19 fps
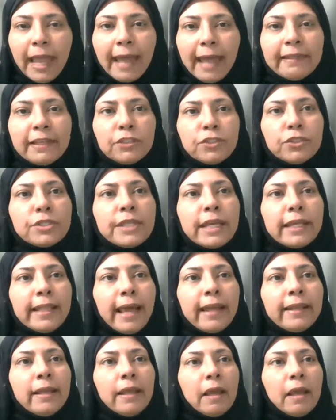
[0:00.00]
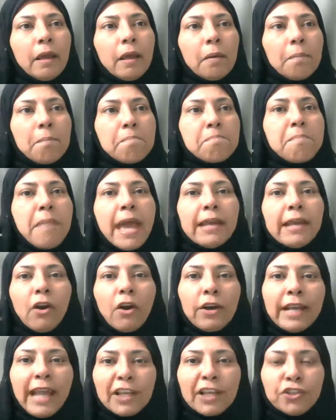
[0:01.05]
And then to say that men
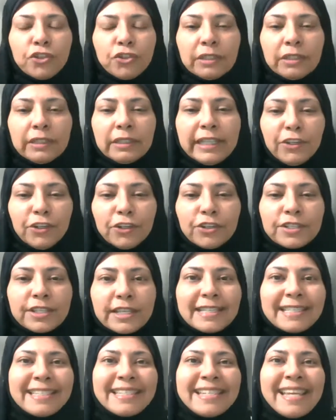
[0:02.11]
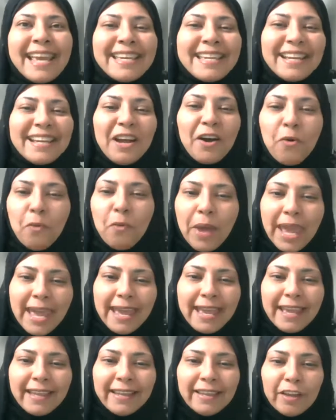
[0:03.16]
are natural leaders is taking
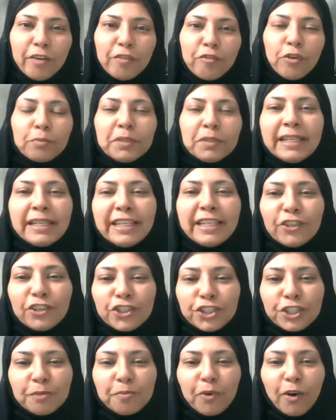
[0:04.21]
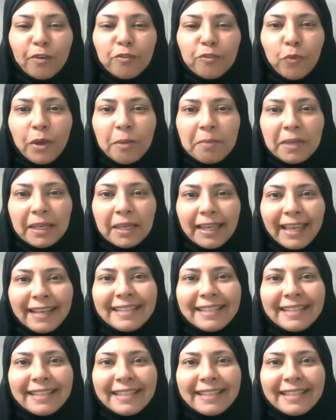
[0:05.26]
away from the leadership of women.